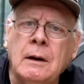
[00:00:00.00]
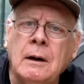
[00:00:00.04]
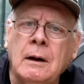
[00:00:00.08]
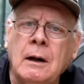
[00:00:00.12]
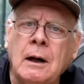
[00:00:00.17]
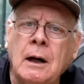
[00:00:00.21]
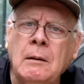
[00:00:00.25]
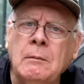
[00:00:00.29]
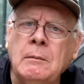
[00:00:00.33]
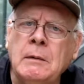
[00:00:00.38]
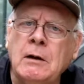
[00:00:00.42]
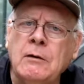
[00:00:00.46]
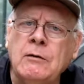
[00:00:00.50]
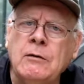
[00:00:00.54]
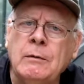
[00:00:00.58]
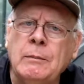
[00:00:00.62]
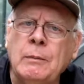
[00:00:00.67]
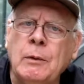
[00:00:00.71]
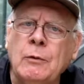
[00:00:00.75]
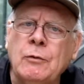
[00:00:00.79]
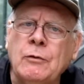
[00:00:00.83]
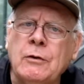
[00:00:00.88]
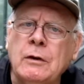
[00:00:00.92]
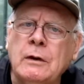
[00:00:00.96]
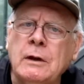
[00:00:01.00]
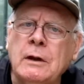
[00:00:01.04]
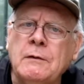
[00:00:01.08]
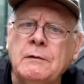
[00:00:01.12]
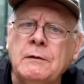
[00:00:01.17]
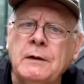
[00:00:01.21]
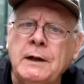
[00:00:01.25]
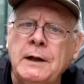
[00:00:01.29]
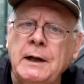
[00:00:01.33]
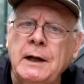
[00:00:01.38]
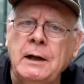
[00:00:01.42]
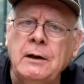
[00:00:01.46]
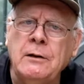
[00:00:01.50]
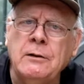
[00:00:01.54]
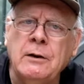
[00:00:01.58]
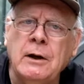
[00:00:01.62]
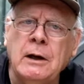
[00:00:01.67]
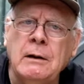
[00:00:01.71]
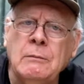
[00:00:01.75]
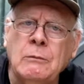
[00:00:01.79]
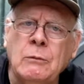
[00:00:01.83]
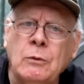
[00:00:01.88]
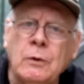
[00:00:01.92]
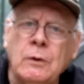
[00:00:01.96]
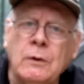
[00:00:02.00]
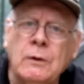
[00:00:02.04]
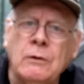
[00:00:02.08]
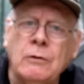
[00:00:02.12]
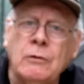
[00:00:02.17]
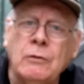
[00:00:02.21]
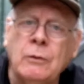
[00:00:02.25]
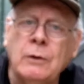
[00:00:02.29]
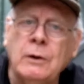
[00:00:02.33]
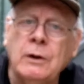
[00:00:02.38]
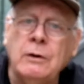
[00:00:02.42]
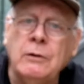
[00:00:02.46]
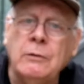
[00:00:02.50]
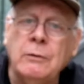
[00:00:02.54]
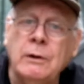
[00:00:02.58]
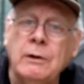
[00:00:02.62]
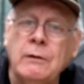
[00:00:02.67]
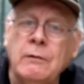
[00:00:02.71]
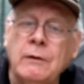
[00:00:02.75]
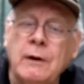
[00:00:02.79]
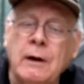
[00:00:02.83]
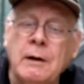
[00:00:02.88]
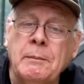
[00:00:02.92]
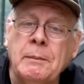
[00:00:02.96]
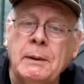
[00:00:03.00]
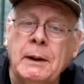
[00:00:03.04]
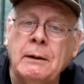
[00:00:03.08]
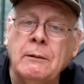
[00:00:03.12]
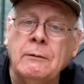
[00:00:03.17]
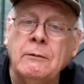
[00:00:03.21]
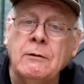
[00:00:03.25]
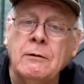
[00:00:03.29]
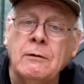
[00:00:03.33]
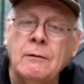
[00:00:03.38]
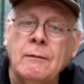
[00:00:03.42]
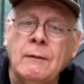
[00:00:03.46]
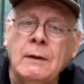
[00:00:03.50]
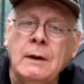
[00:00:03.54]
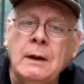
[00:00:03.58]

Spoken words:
I'm not supposed to lift at any time more than 20-25 pounds.